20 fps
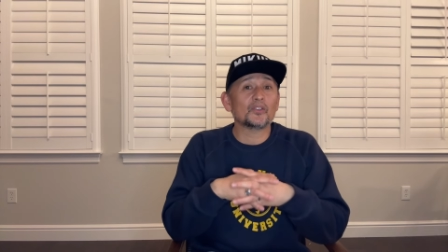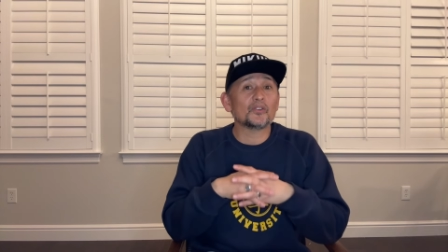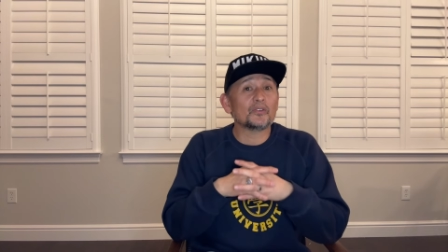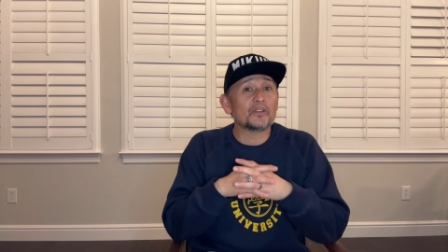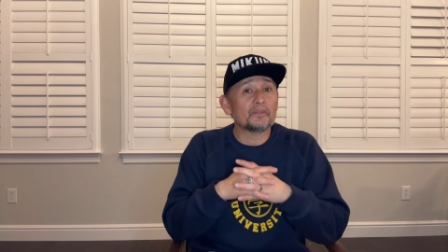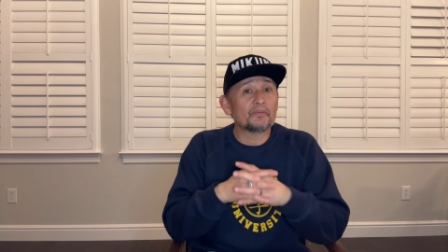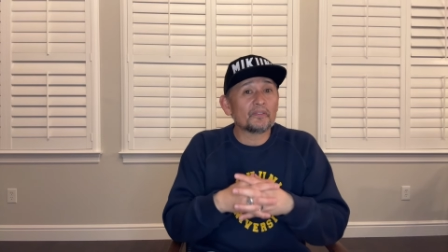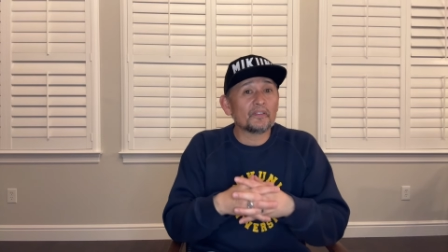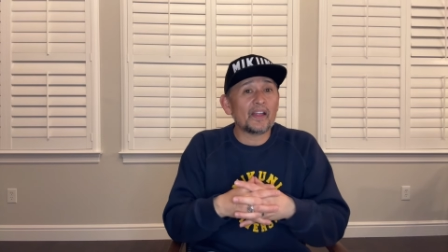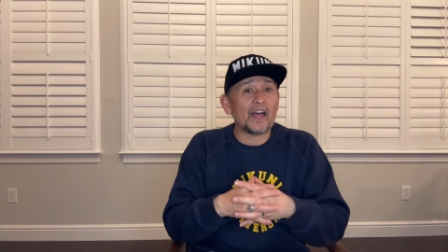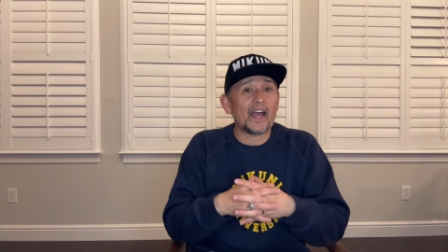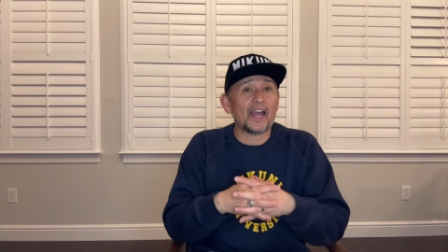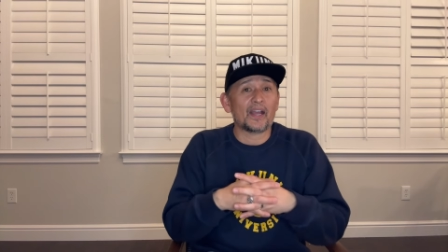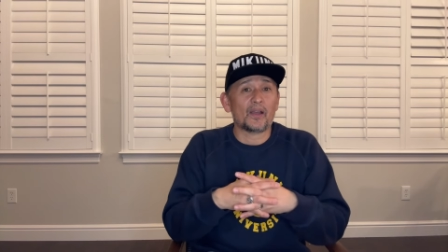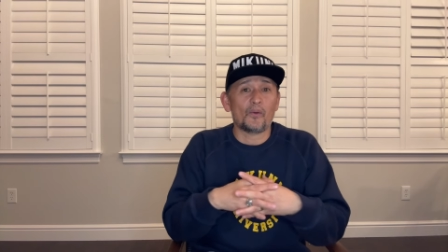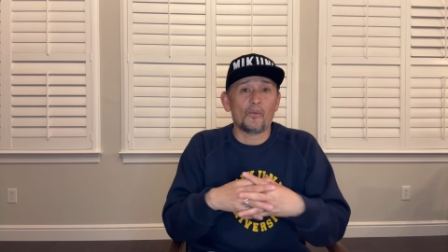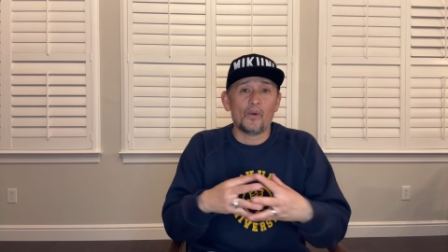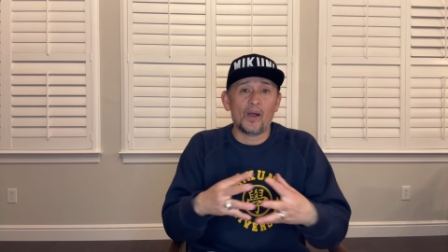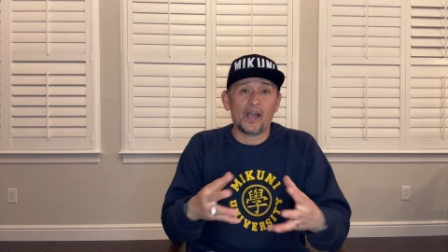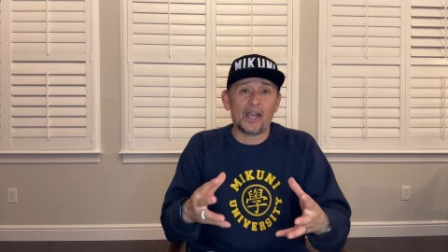to
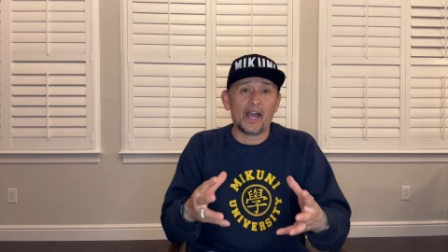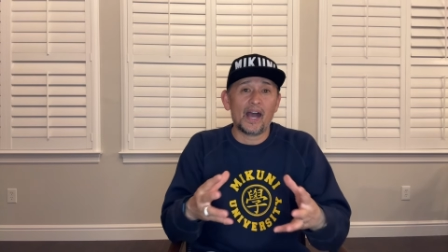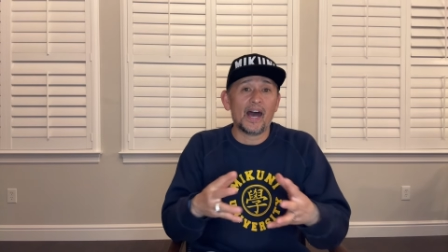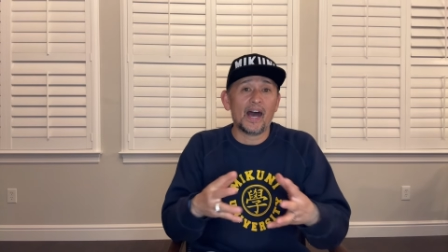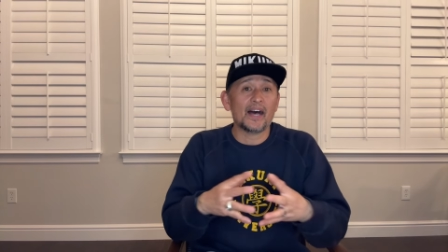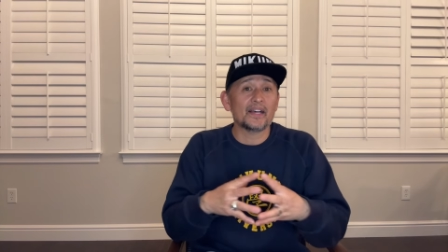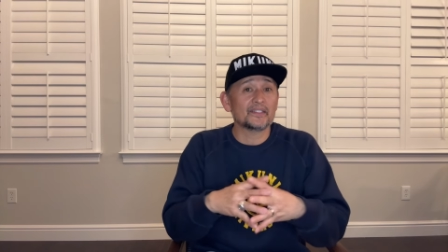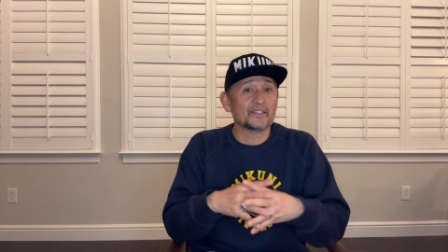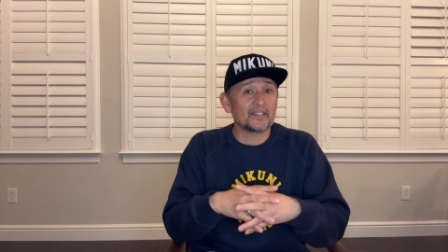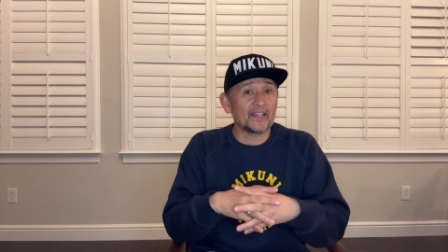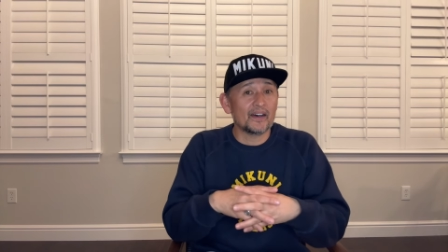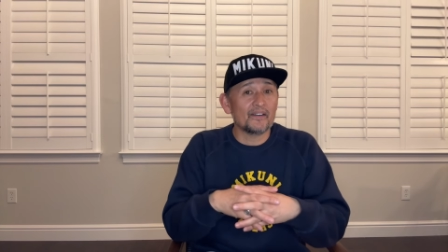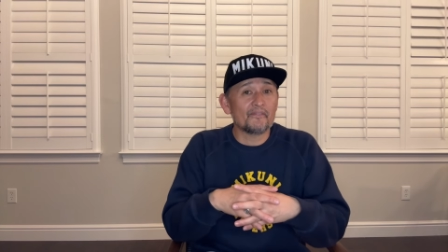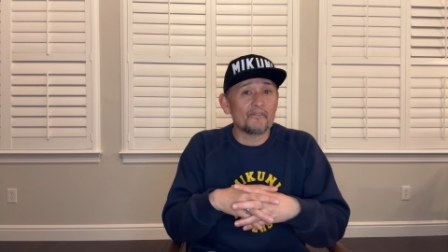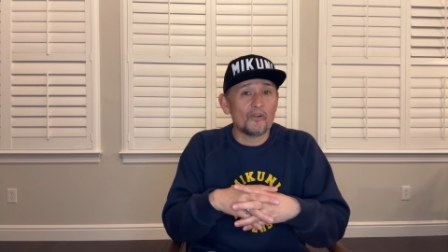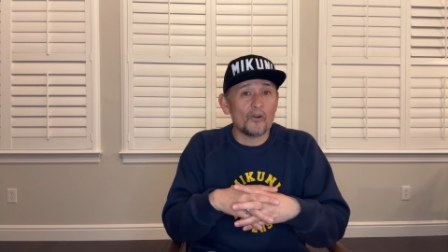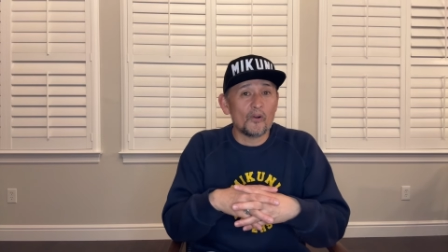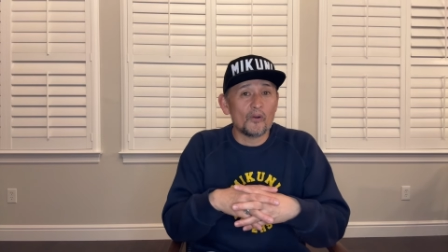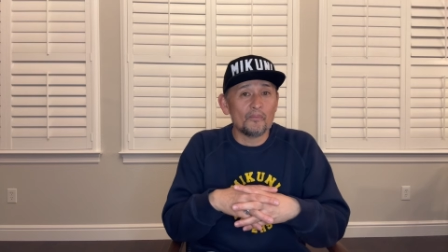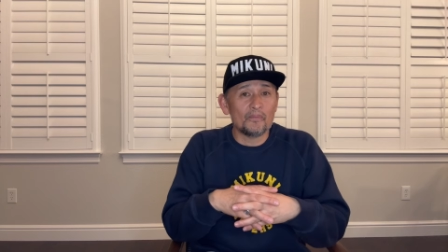reflect what God has done
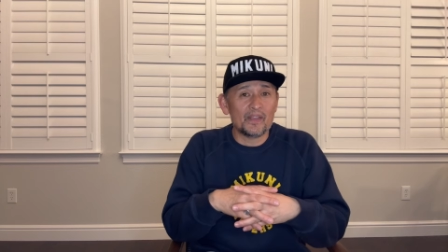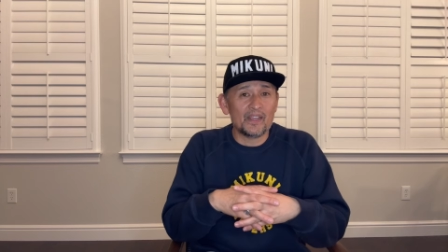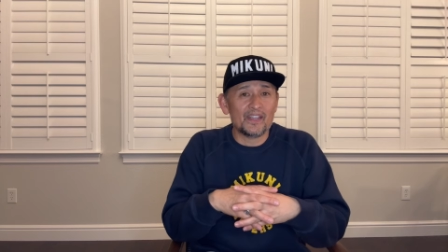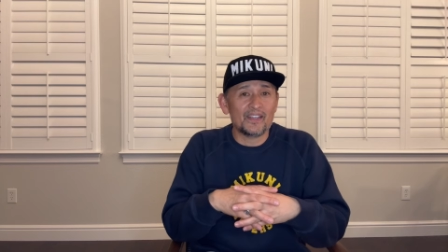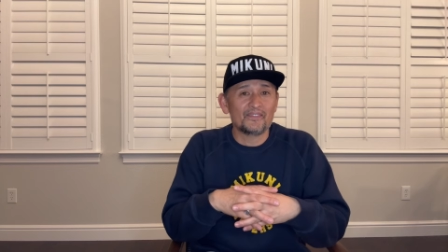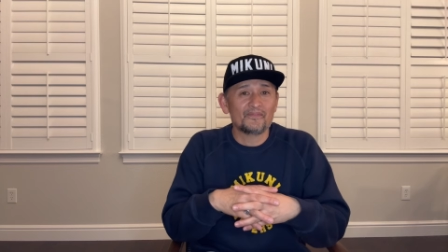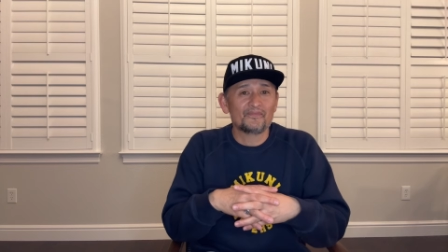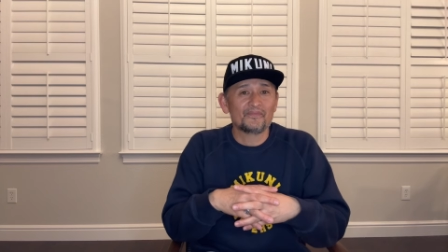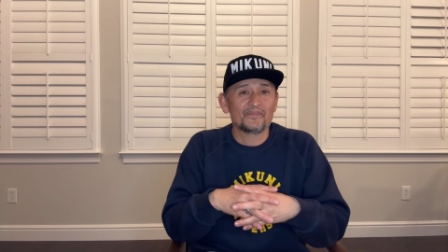for me.